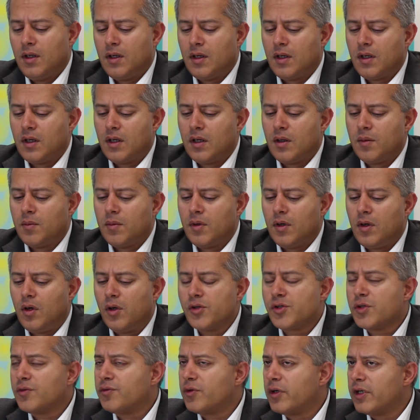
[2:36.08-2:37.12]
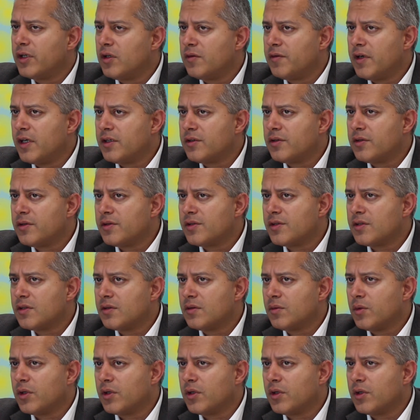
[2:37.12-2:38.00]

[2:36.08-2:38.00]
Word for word: Uh, also for innovators,